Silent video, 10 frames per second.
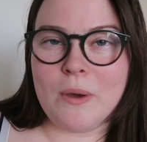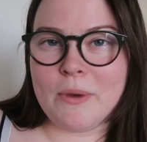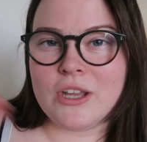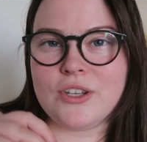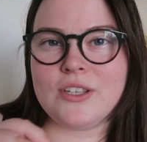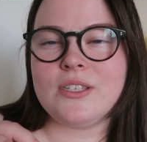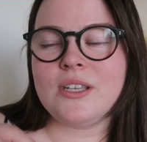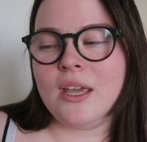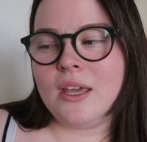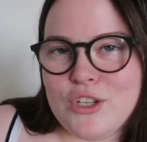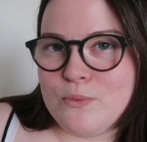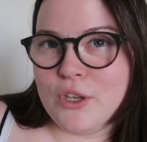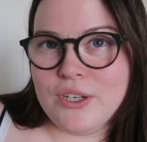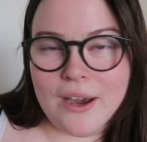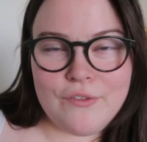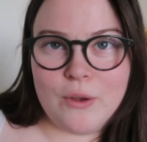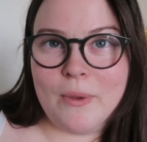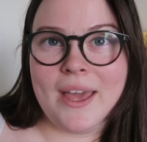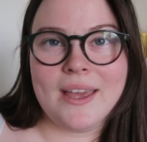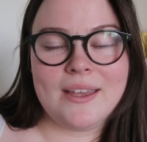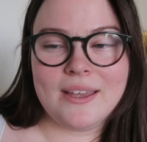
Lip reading: I might just put you down for a bit,